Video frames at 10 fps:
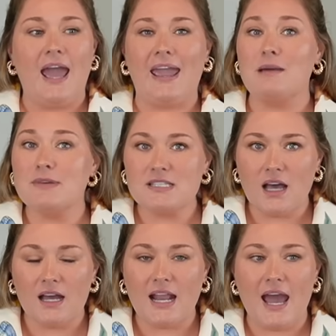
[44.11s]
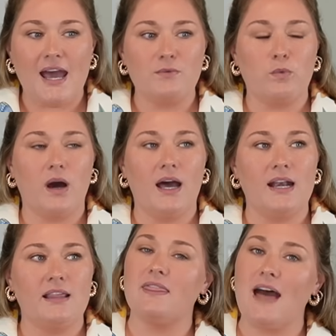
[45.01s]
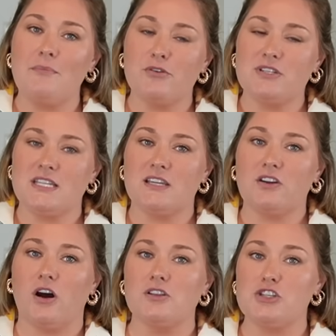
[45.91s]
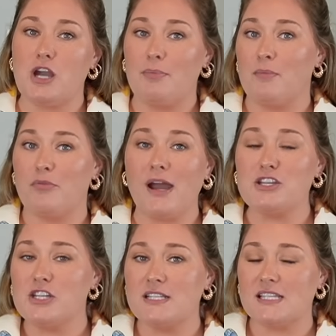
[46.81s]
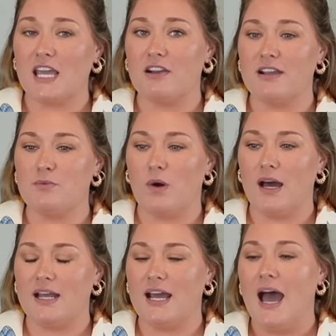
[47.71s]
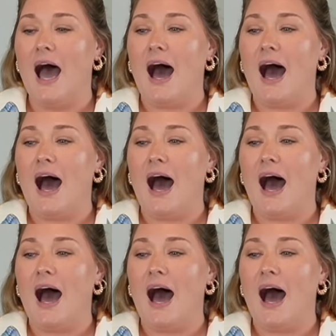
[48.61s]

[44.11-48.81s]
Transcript: Amazon had one. That boutique called Shop Impressions carried one.